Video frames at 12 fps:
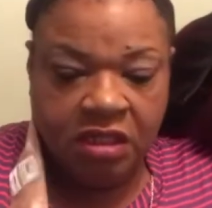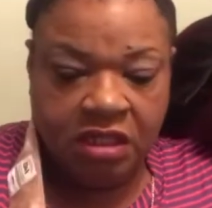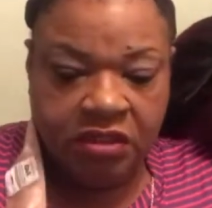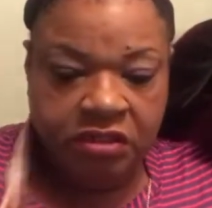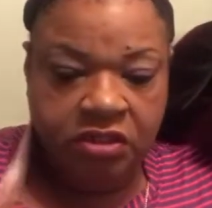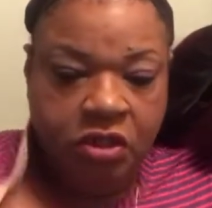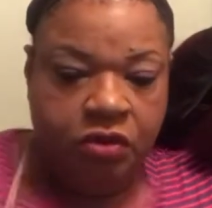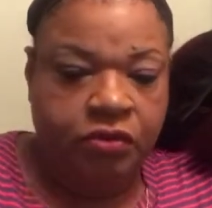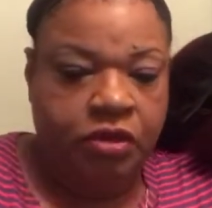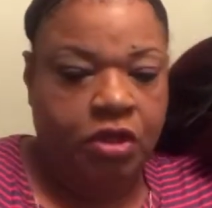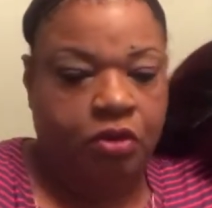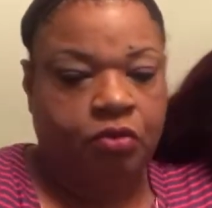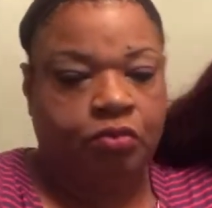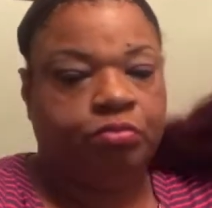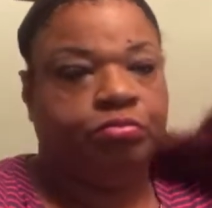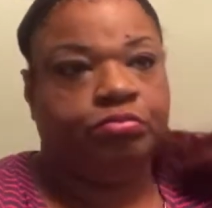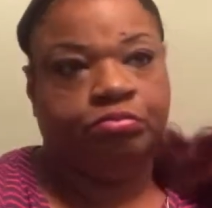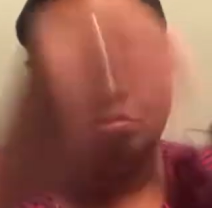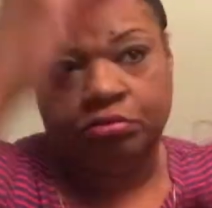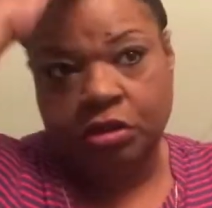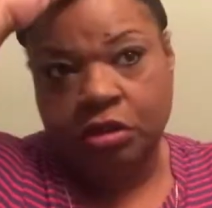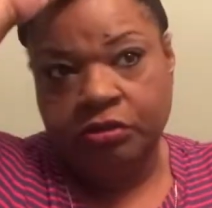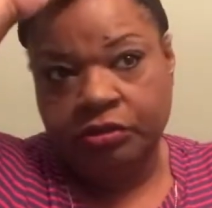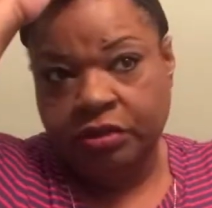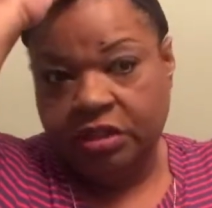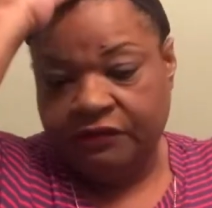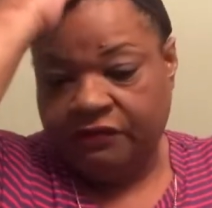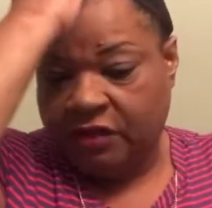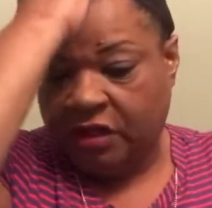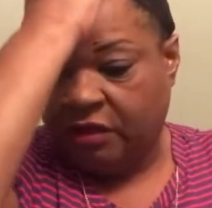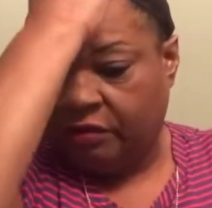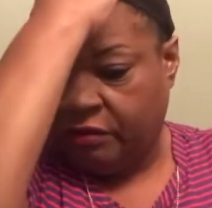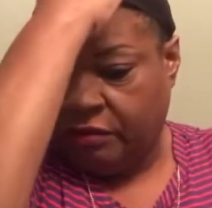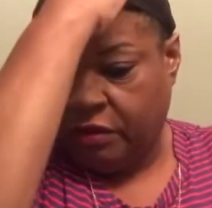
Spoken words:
is a no-no underneath there.